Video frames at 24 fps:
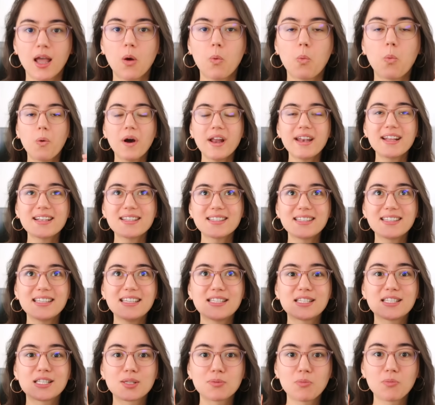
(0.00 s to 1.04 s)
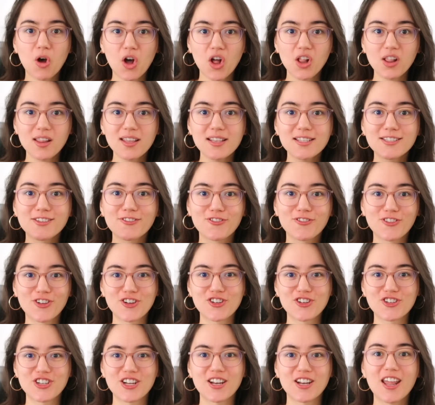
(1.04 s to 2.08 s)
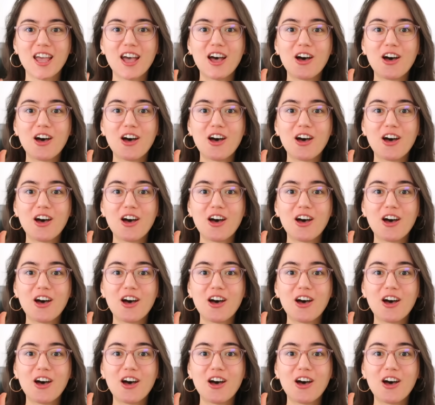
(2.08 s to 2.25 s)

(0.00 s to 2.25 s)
What is the smallest version